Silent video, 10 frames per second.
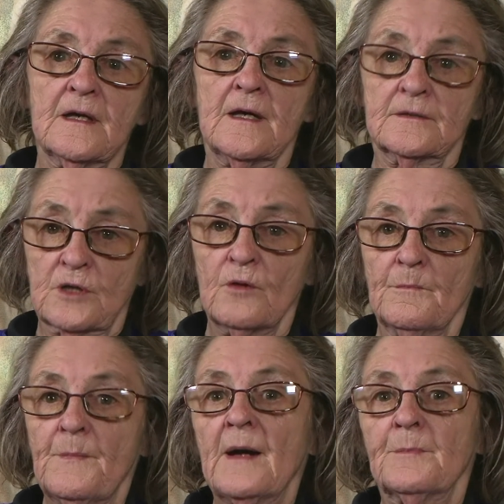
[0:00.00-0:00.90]
had gone
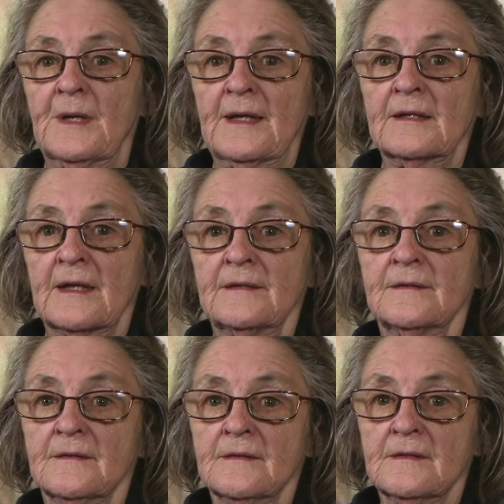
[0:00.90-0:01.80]
public then,
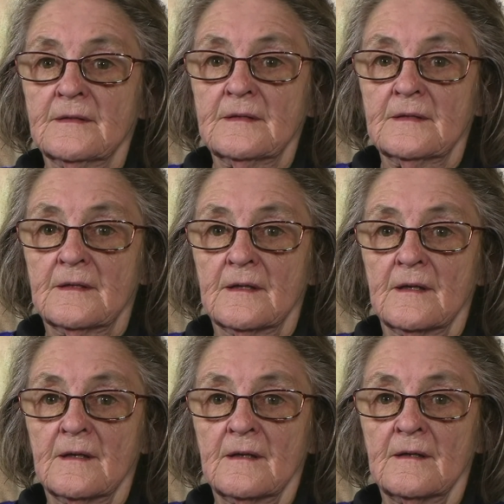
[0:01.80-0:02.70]

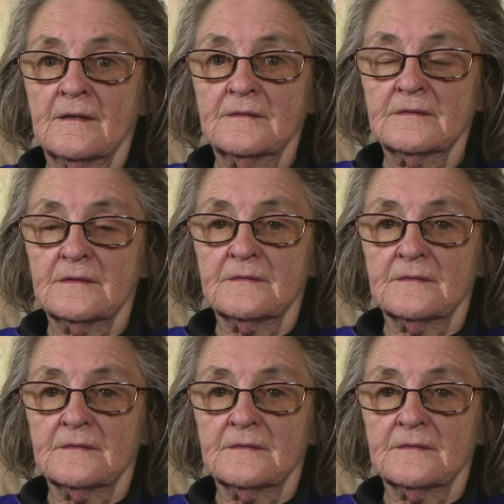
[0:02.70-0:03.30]
and